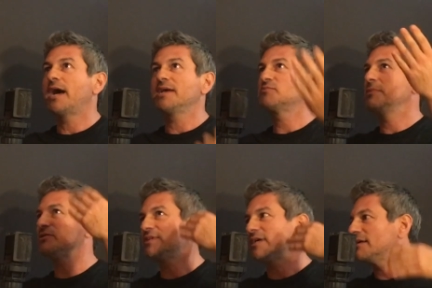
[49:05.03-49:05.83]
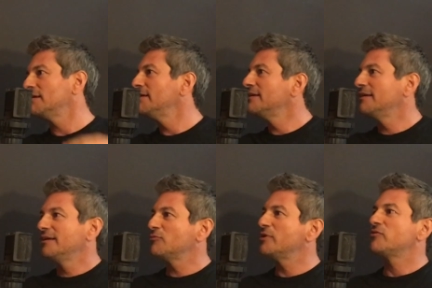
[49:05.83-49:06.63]
ice melting
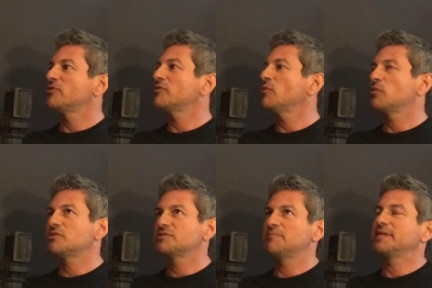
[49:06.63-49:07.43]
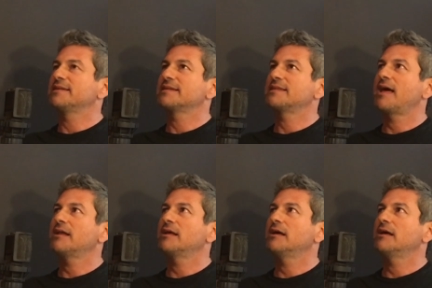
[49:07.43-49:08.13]
river or something like that,